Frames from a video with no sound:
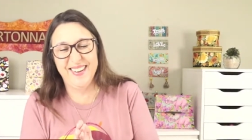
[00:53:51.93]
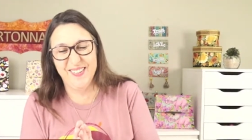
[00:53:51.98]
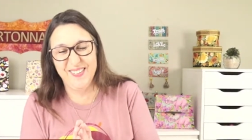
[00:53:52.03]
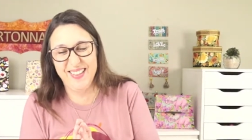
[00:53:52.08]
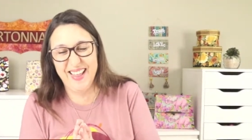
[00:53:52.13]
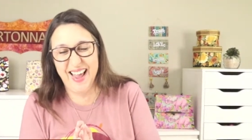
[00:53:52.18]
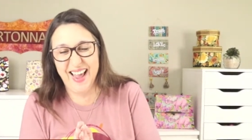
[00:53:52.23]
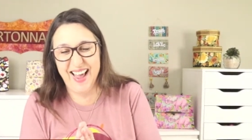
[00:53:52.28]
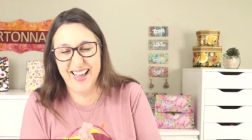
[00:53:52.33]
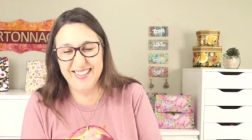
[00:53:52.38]
so
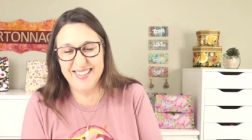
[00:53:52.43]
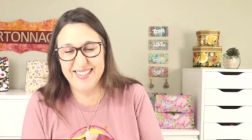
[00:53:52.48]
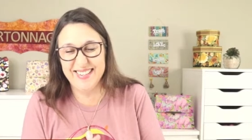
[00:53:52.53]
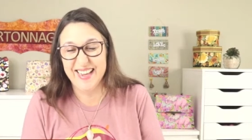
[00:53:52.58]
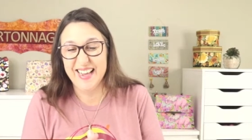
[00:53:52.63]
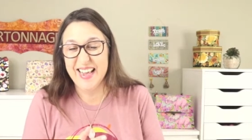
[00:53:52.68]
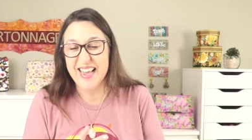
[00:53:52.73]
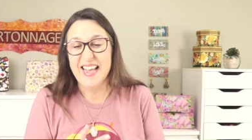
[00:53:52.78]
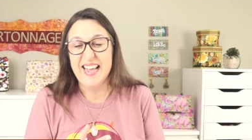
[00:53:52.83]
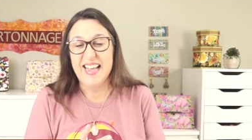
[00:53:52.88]
that's
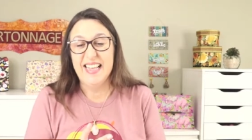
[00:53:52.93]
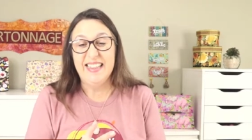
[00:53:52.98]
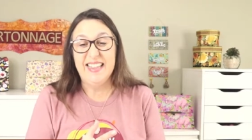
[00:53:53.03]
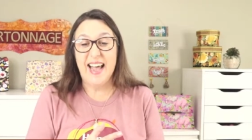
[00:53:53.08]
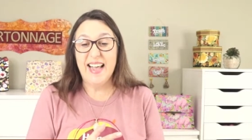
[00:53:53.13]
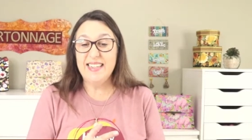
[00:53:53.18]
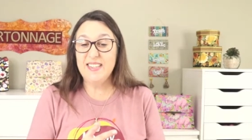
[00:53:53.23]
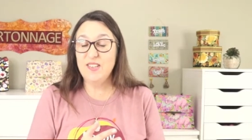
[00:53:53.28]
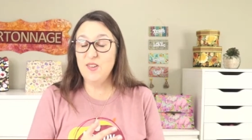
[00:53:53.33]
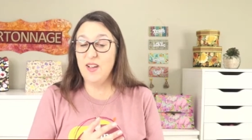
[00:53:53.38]

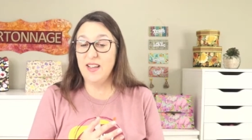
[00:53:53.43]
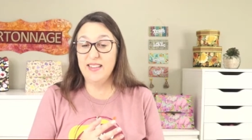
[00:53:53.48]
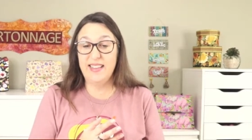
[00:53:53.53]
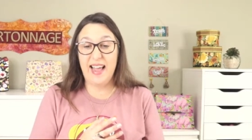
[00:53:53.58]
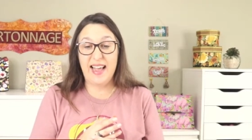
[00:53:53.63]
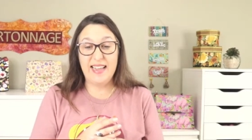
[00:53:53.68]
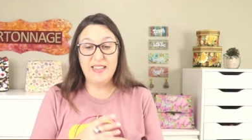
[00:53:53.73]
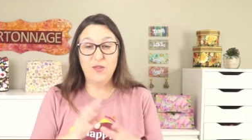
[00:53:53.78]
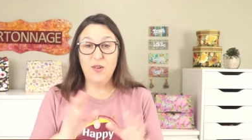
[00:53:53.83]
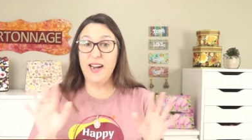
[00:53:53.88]
that's
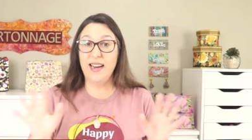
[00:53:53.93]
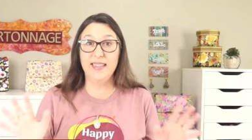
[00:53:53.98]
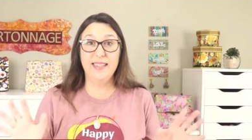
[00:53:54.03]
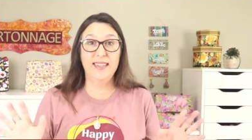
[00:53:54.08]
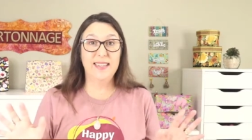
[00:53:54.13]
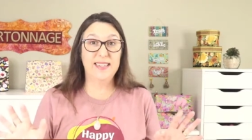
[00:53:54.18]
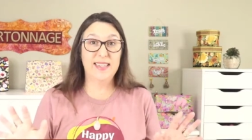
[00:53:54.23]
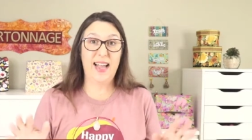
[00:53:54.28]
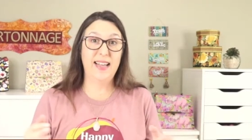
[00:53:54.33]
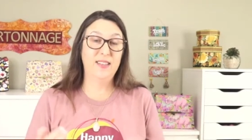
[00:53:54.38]
that's what I
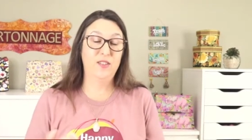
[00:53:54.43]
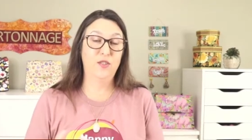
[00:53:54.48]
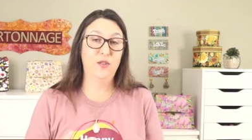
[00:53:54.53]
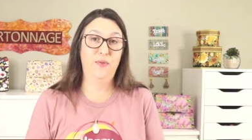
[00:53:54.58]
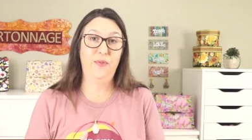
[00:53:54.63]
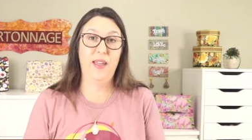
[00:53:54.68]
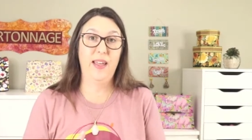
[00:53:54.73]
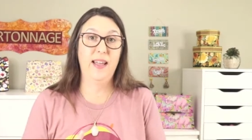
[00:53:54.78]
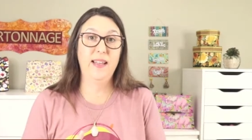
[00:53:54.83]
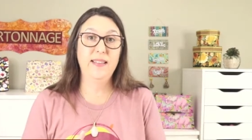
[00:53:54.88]
decided to
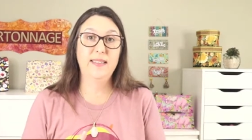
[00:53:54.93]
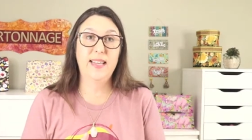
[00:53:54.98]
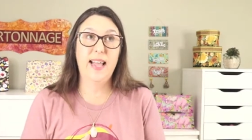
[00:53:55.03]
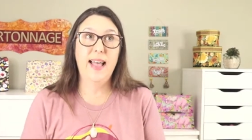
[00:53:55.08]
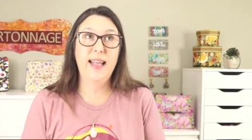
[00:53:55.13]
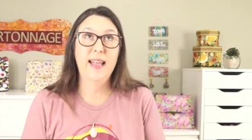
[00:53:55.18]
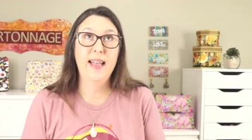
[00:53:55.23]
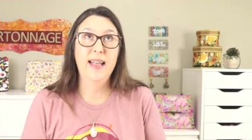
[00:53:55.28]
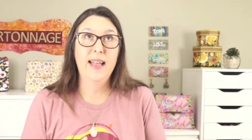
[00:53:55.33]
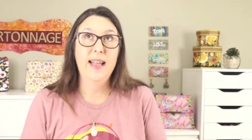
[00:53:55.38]
think. It's
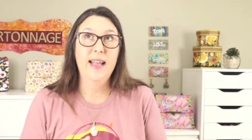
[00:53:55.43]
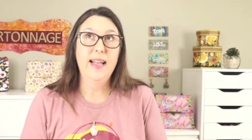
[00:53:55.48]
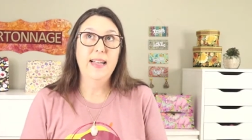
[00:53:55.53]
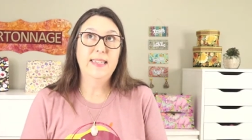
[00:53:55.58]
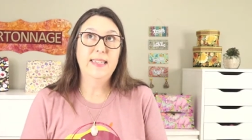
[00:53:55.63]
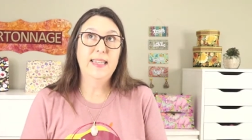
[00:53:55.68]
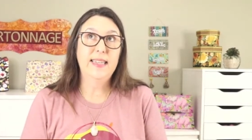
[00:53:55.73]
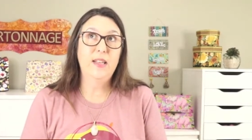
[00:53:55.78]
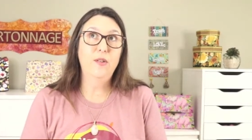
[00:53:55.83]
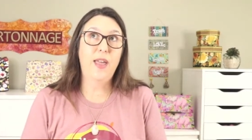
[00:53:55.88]
a
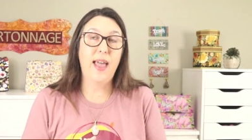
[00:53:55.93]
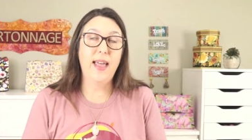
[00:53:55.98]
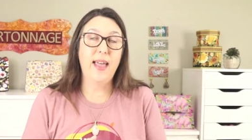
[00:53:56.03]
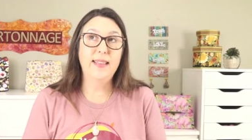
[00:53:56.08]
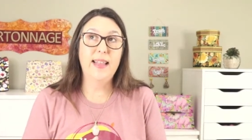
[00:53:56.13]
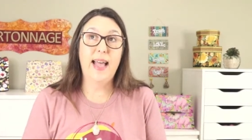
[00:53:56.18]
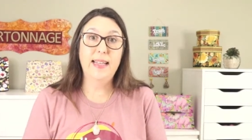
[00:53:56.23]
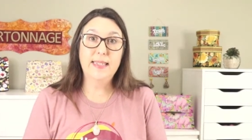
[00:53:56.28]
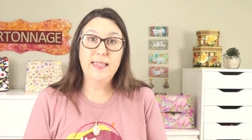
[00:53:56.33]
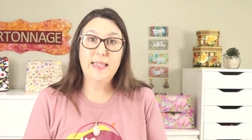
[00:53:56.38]
I said,
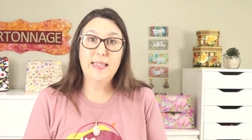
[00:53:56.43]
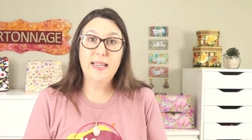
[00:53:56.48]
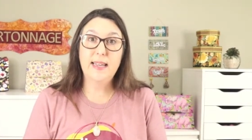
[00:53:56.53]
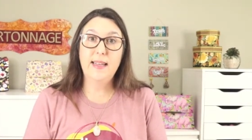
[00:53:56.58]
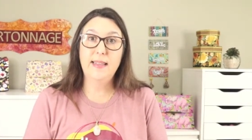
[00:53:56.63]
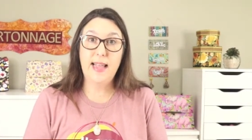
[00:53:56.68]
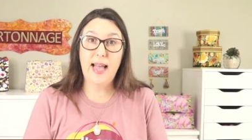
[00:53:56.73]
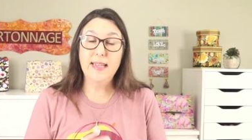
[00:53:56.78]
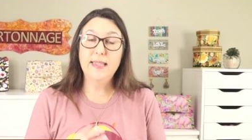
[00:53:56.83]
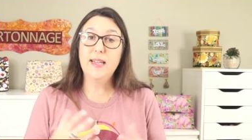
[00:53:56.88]
okay, that's
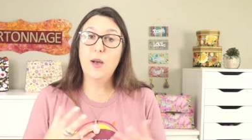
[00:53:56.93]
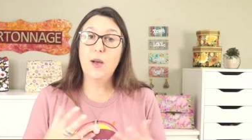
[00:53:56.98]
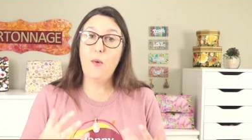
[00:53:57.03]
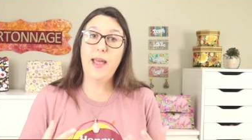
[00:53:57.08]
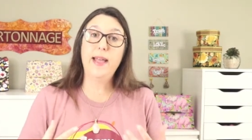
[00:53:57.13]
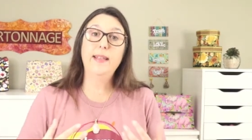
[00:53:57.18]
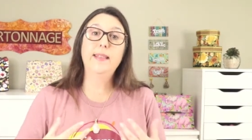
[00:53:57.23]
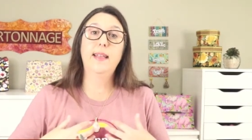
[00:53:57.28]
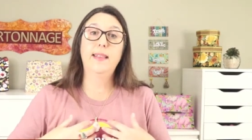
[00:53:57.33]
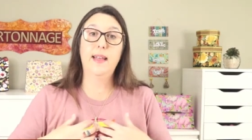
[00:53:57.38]
a, that's a
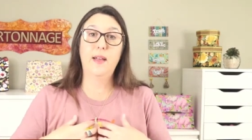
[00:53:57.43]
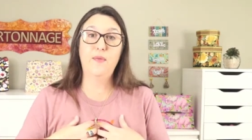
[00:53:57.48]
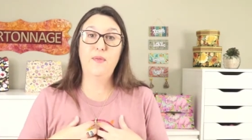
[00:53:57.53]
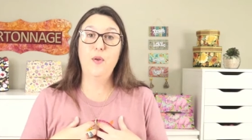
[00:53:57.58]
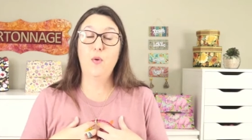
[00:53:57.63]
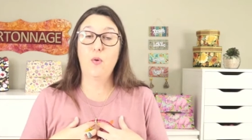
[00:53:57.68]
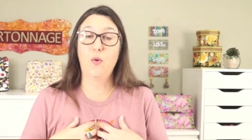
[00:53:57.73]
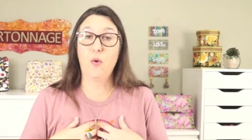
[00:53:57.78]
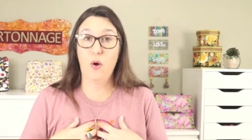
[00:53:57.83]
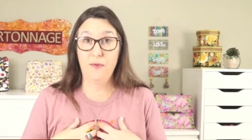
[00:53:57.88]
way that I
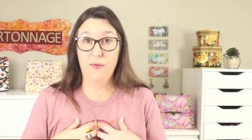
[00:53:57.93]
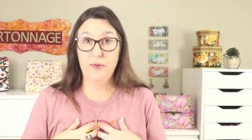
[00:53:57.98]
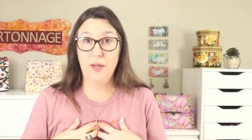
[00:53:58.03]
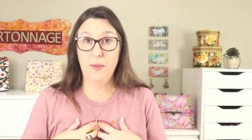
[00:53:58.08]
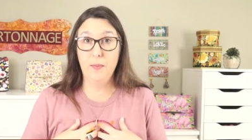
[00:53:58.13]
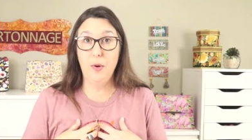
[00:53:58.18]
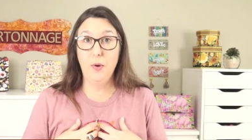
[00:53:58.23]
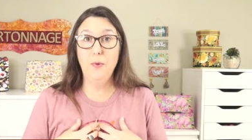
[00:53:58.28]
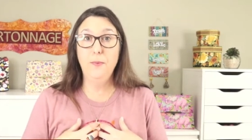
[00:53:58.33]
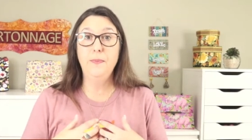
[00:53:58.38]
feel
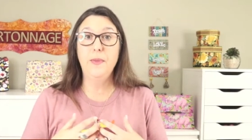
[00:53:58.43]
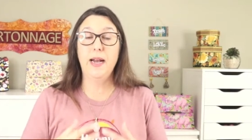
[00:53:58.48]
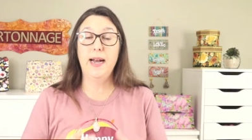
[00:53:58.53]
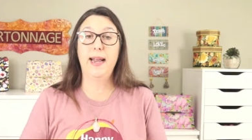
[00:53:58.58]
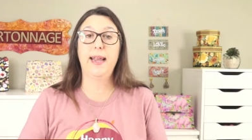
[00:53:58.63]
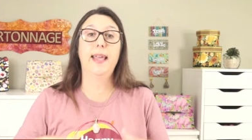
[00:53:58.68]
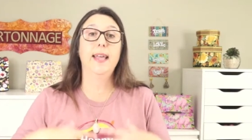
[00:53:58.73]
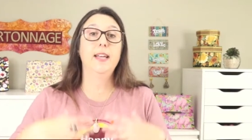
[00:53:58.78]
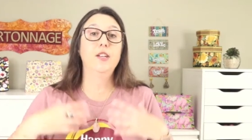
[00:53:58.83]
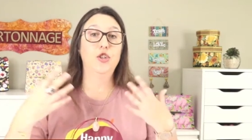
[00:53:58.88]
comfortable that
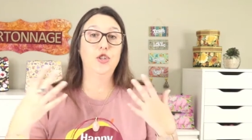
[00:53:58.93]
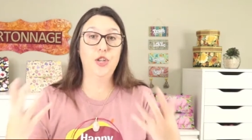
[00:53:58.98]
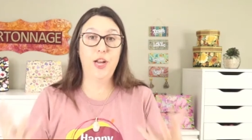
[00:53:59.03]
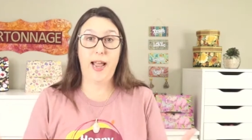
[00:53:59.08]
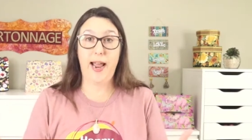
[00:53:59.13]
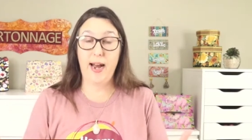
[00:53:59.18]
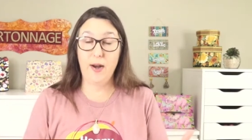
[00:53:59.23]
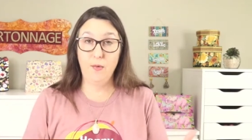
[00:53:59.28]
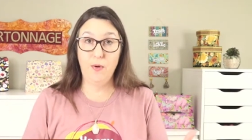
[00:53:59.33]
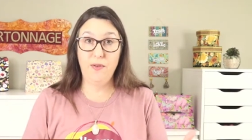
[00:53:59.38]
I can
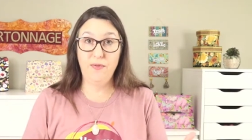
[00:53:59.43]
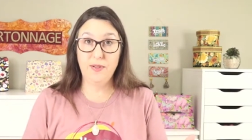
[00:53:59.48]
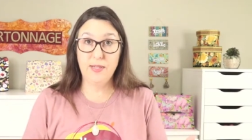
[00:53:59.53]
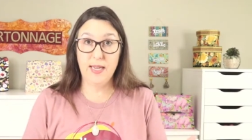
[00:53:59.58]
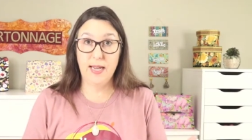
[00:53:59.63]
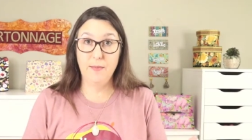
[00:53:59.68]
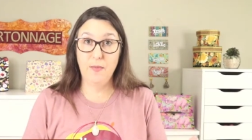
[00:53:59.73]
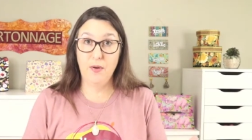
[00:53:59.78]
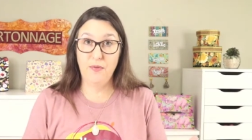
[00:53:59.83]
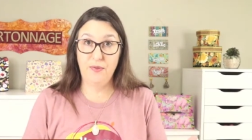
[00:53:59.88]
share with
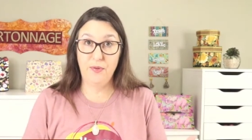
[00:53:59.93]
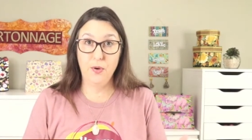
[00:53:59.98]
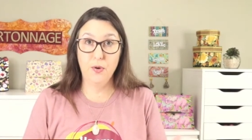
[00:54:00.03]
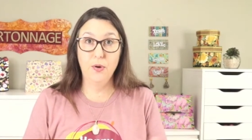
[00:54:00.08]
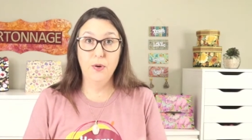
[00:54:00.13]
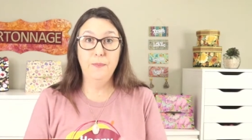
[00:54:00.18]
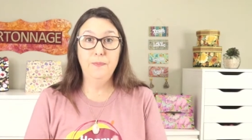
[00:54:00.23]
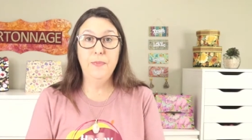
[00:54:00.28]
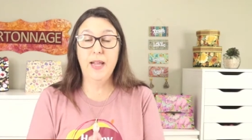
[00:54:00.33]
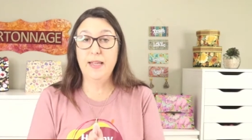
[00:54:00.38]
some of
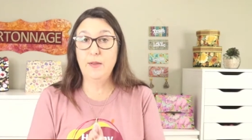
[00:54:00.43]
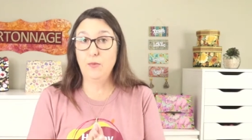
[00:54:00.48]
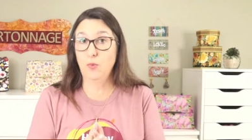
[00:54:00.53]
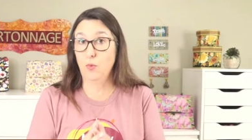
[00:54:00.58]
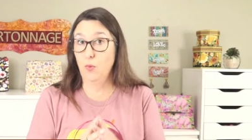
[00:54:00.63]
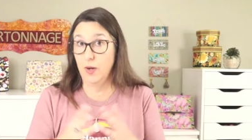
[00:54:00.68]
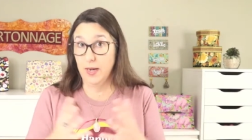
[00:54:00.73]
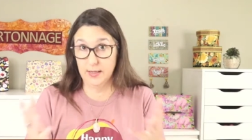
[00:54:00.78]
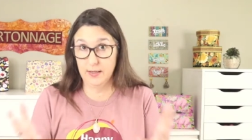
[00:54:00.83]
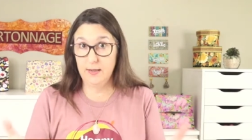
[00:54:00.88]
you that
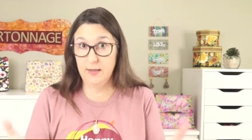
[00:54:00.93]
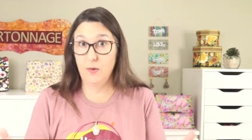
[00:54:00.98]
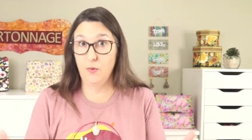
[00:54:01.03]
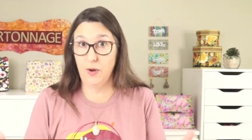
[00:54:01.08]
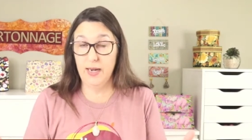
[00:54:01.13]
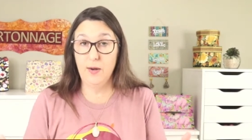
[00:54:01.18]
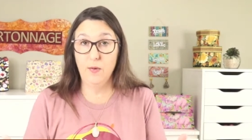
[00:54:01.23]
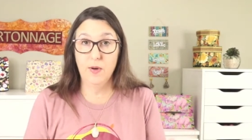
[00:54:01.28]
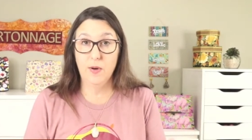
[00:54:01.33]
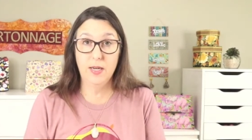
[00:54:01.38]
one
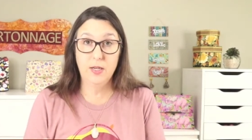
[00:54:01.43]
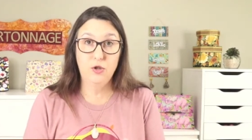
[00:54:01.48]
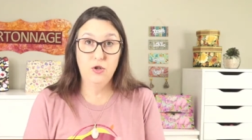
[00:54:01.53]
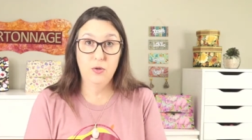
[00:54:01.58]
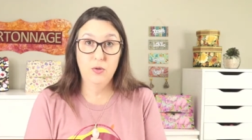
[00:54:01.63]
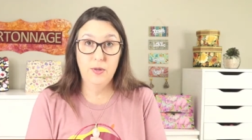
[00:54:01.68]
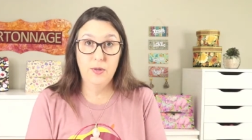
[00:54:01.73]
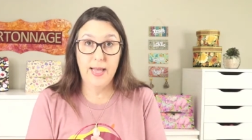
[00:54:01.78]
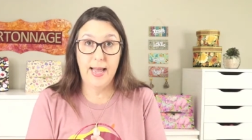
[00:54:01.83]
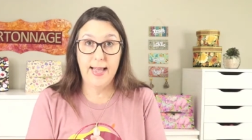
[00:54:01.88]
really want to
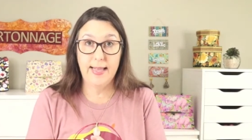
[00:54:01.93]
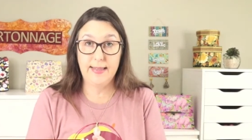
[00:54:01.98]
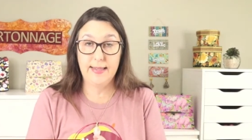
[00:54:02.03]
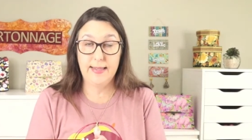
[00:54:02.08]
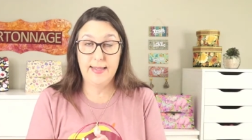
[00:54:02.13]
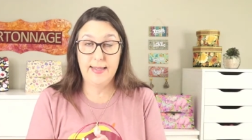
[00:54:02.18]
do that